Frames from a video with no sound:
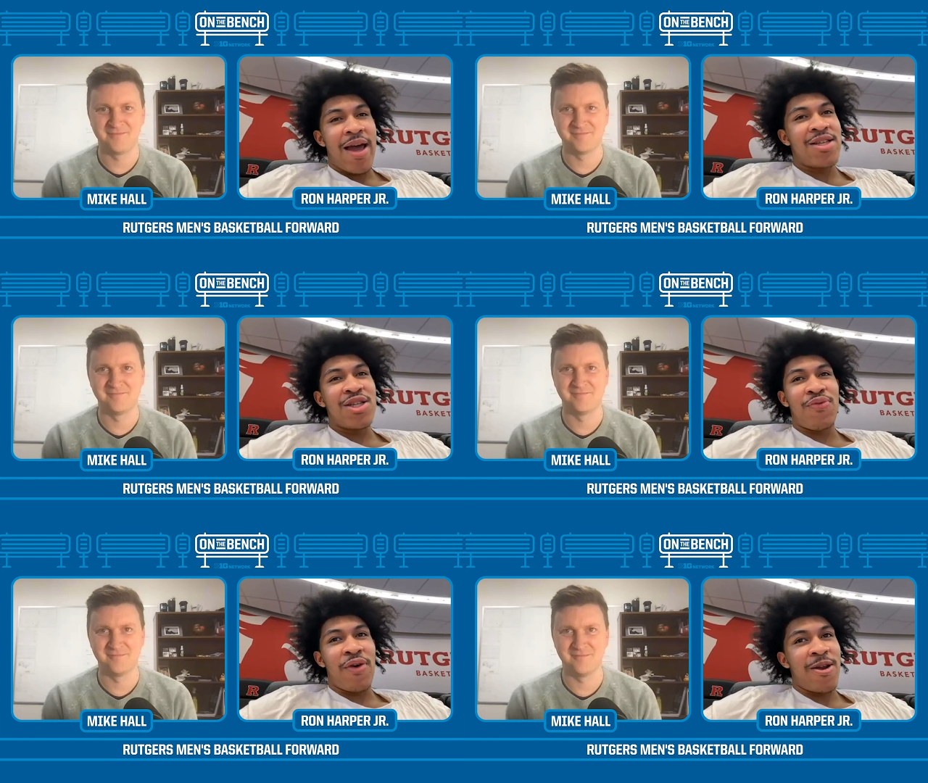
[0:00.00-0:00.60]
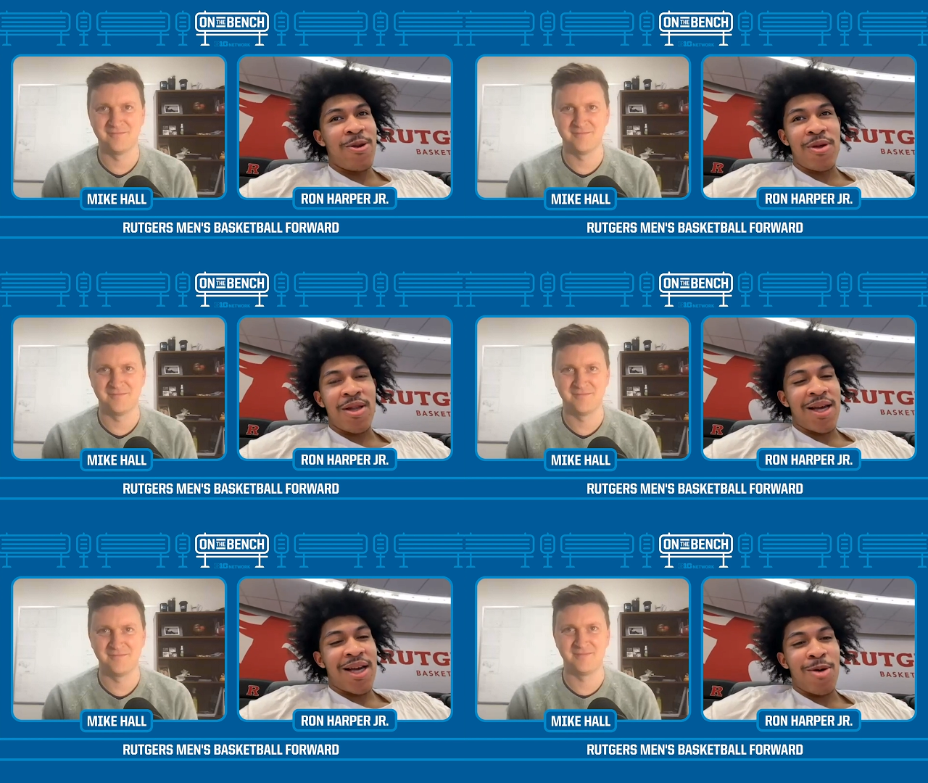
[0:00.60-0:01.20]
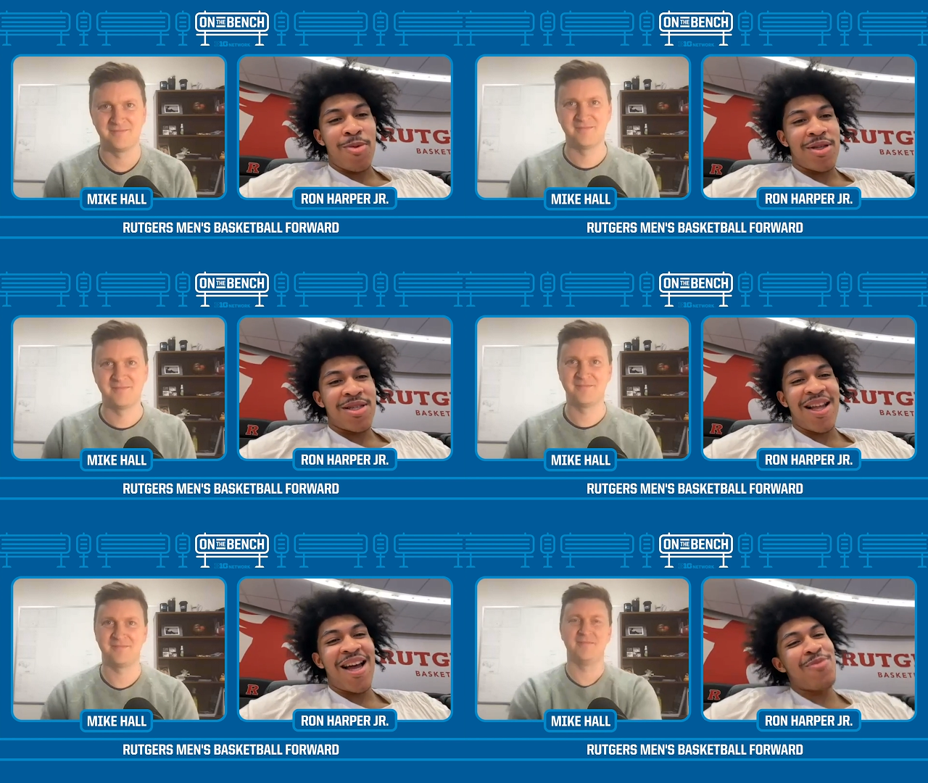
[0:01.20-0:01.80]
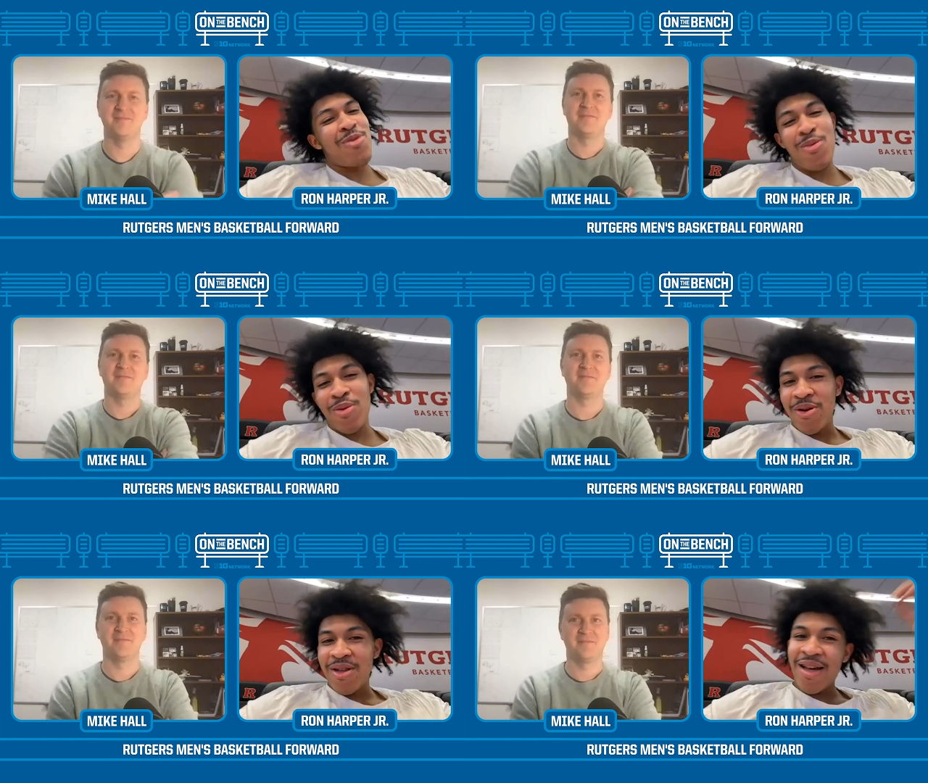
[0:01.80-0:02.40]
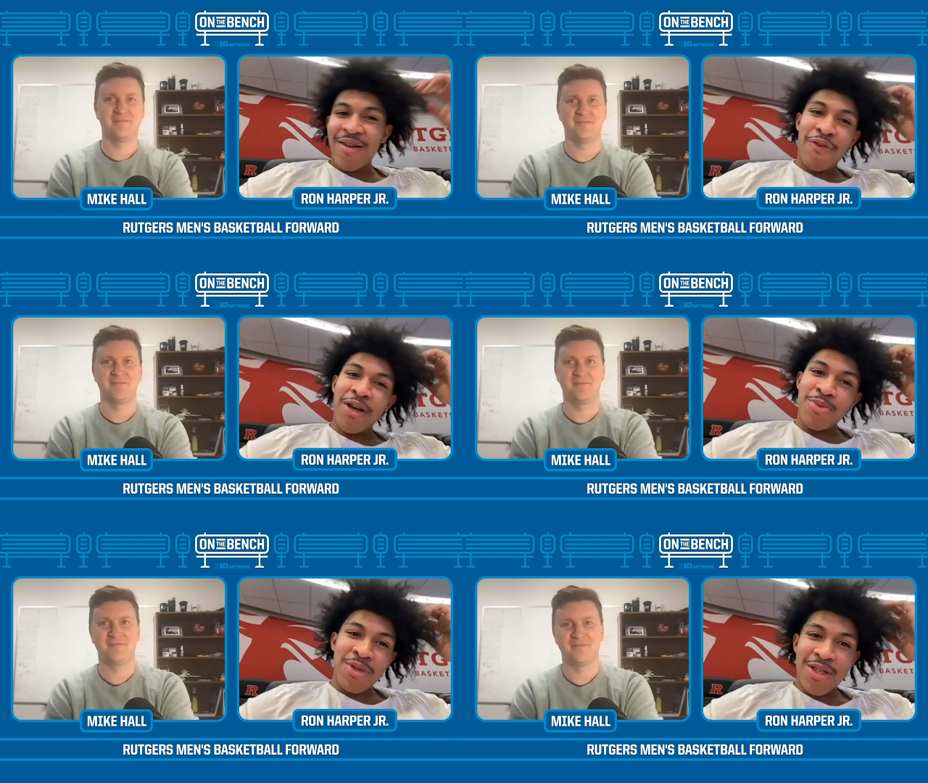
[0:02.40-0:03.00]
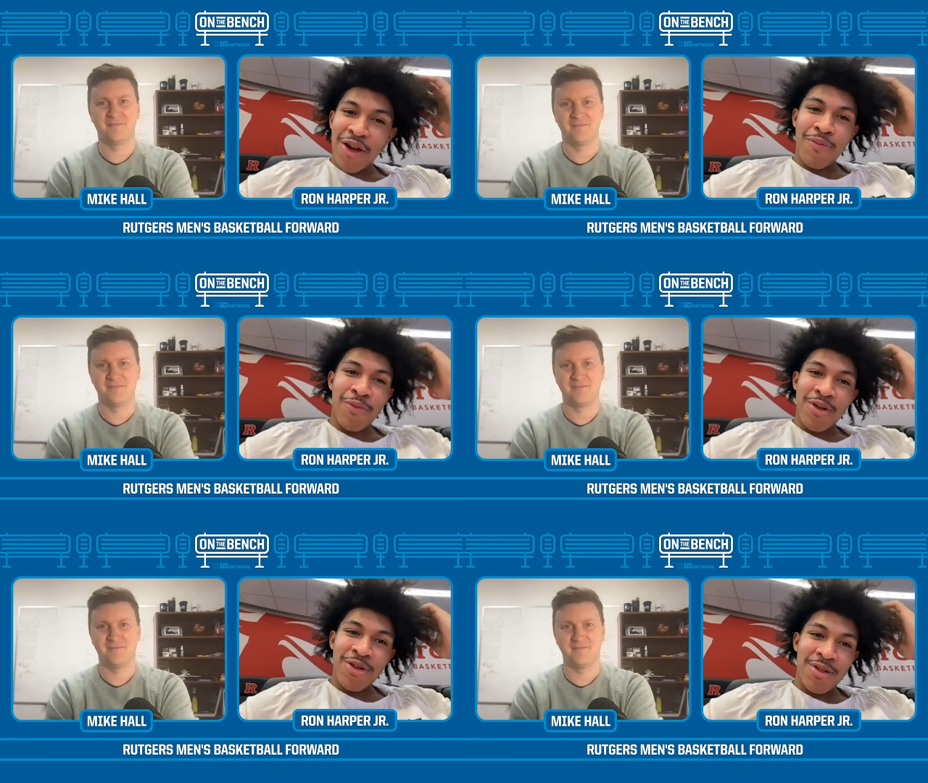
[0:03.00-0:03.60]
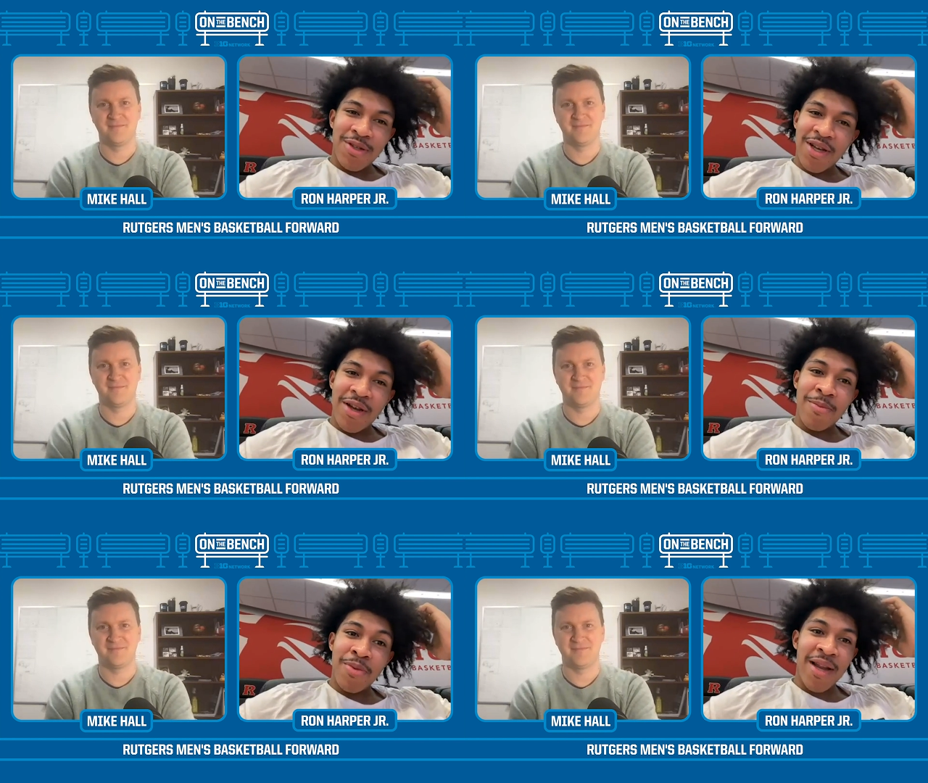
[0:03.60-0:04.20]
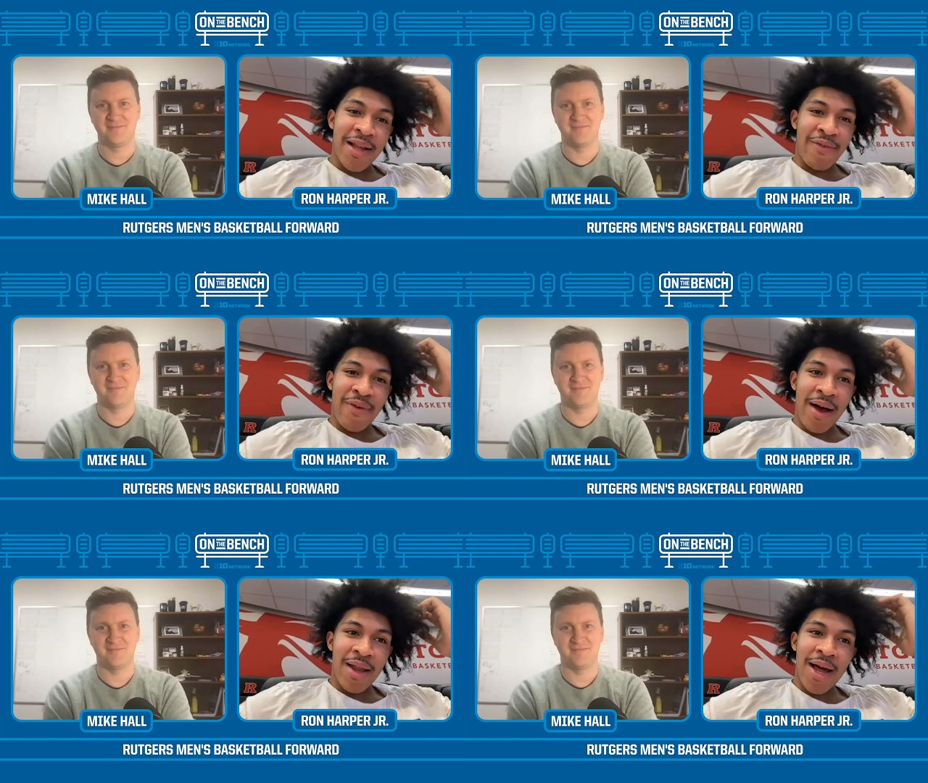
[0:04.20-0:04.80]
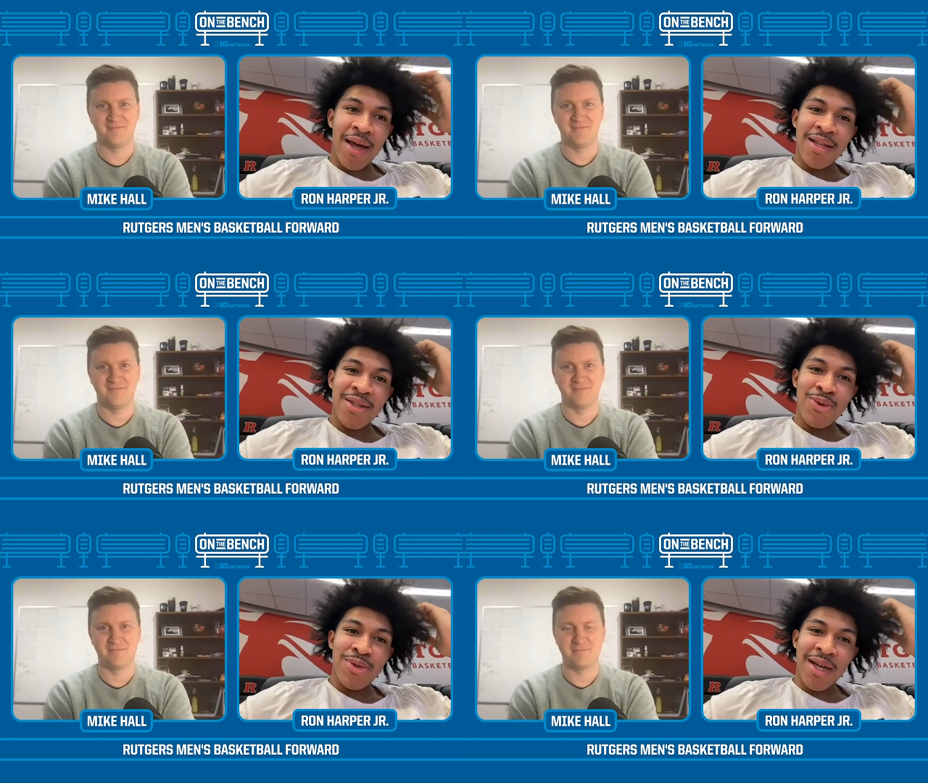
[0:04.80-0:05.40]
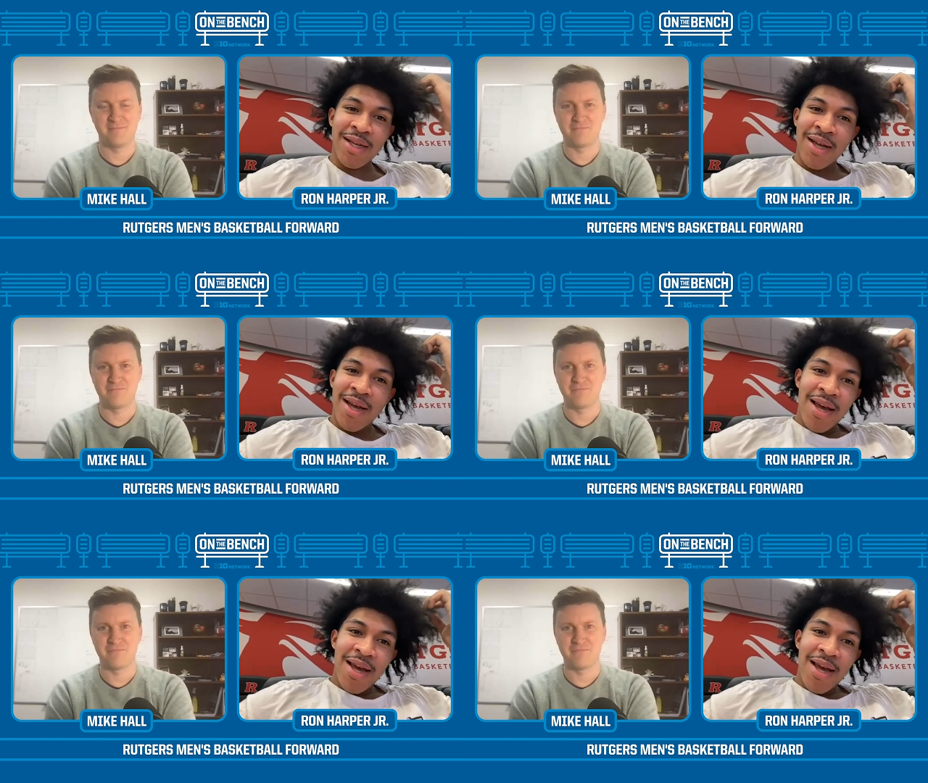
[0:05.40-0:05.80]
Speaker 1: And it's just funny to me. Like I, I can remember like freshman, sophomore year being at the foul line and dudes like,